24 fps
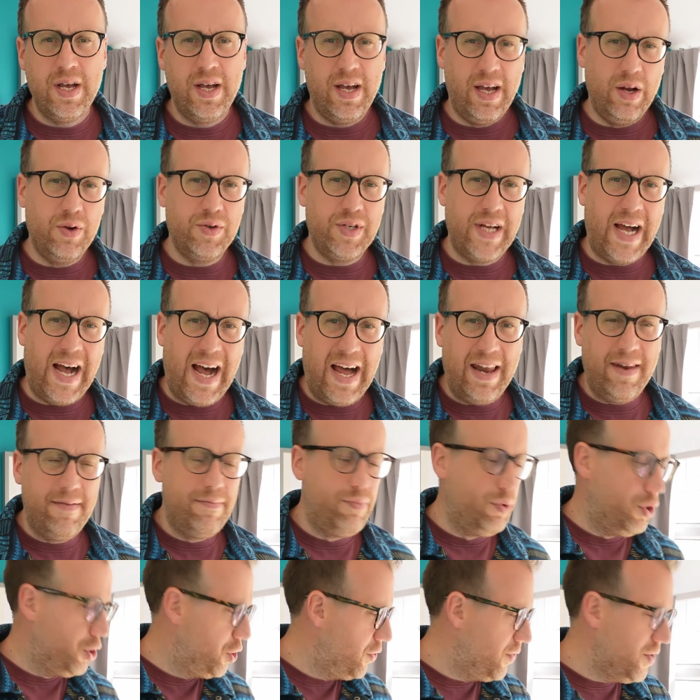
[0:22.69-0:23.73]
It was a hand
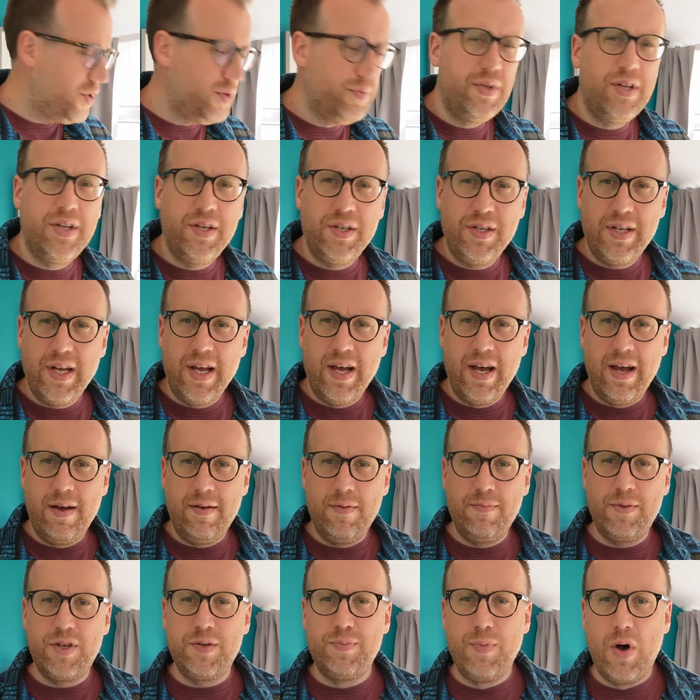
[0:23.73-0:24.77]
brush for some of the
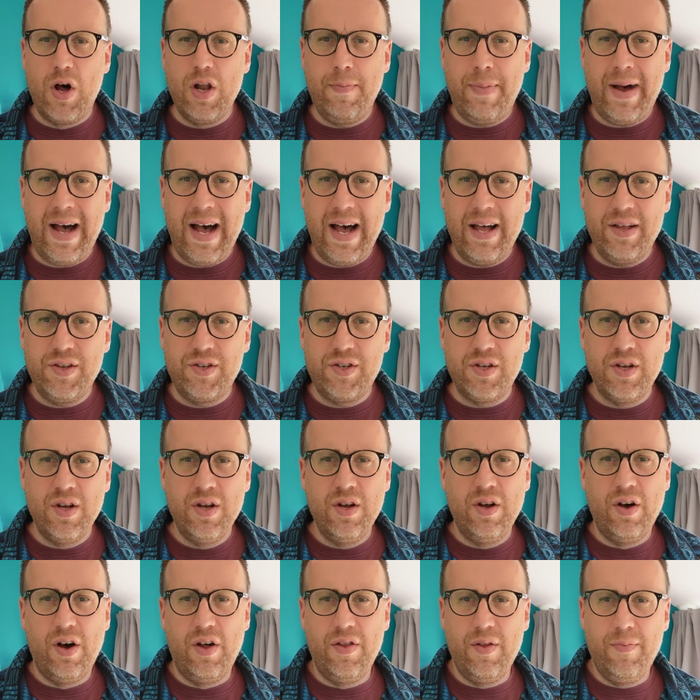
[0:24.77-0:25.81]
smaller parts,
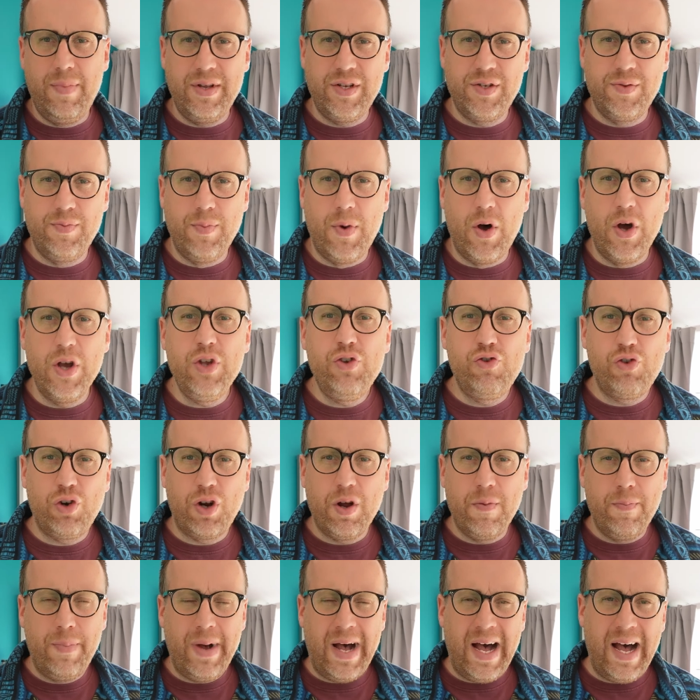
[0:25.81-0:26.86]
or the bits more
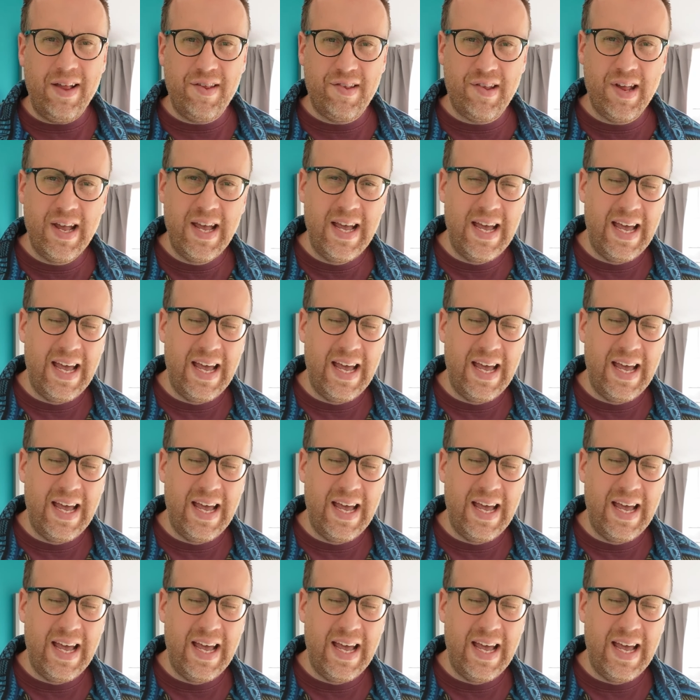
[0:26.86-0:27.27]
intricate parts,